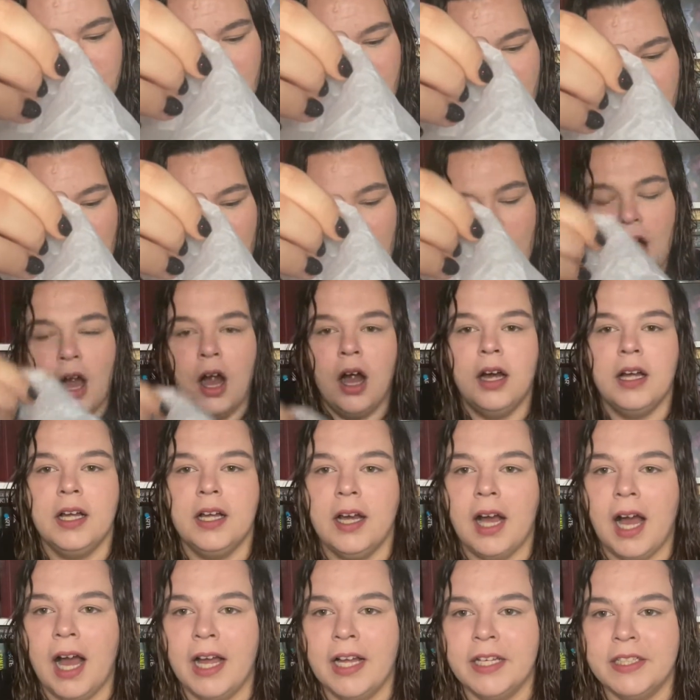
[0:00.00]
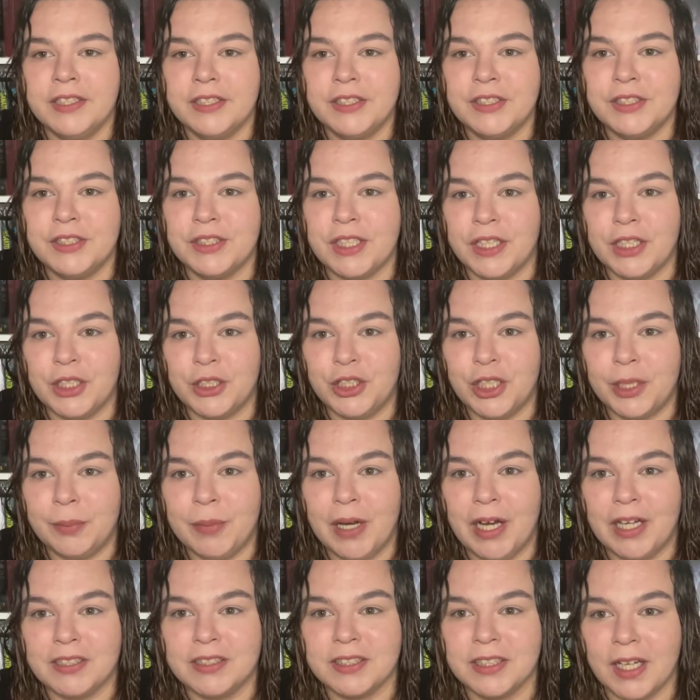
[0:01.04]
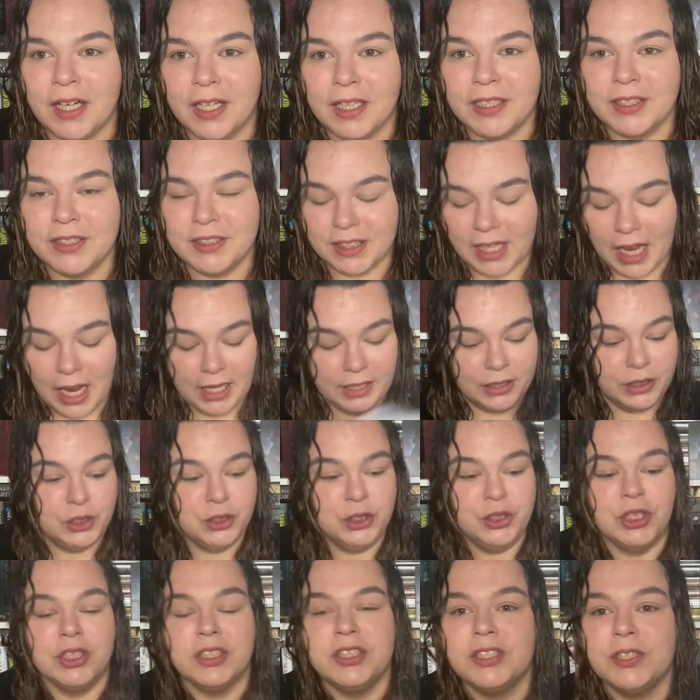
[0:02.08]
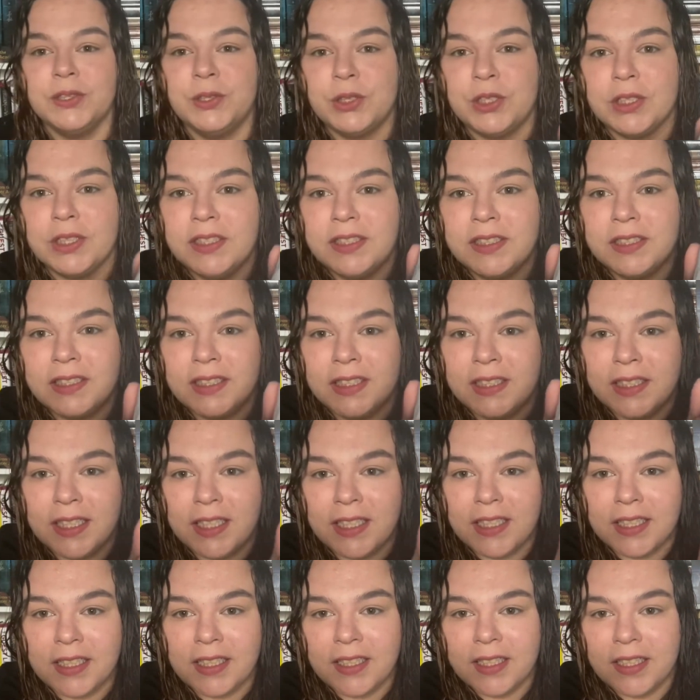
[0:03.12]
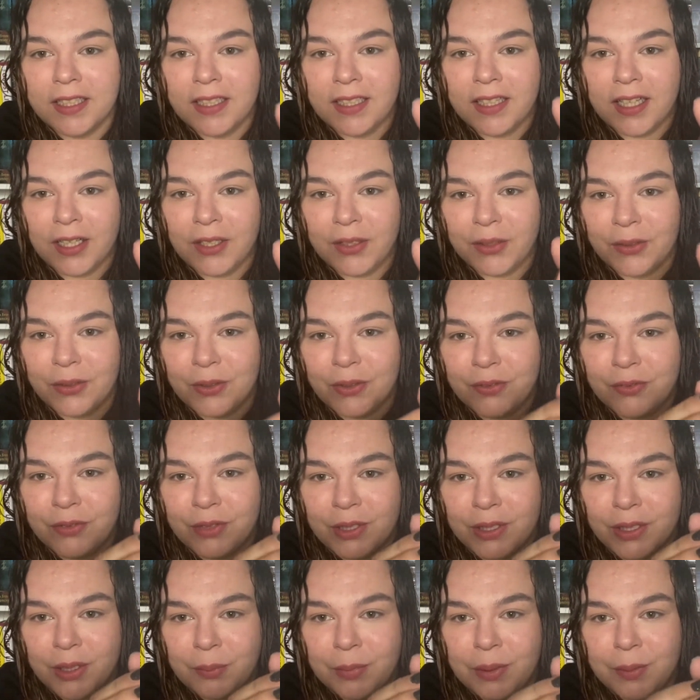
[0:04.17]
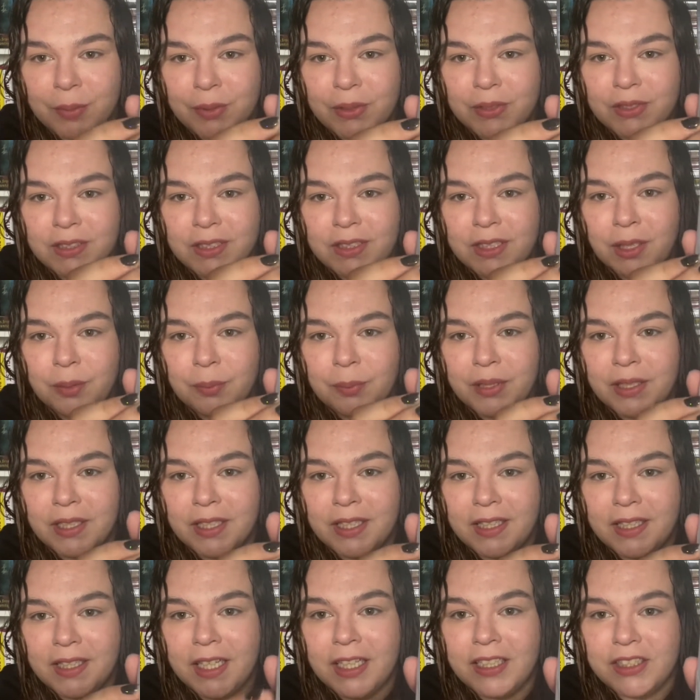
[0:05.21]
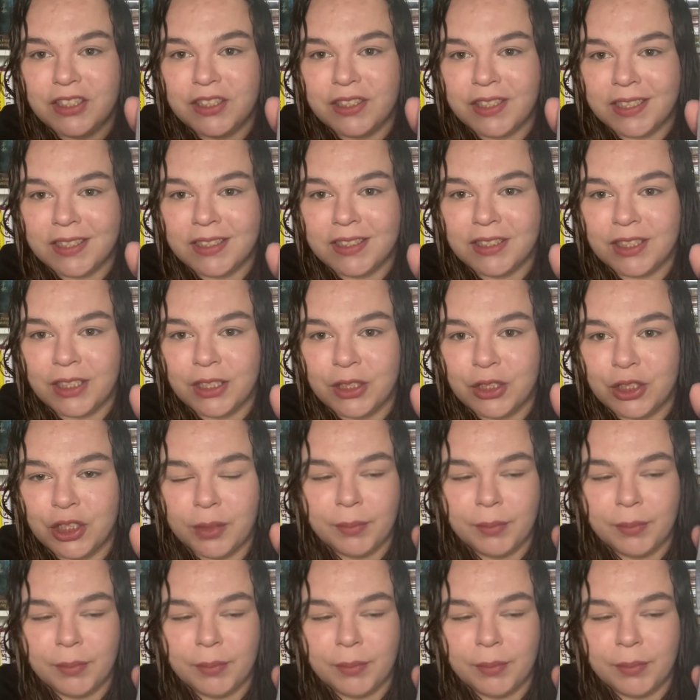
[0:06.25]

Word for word: Oh, it's Sarah J Maas, guys. I just literally seen, like, I don't know if you're going to be able to see it, but it says Sarah J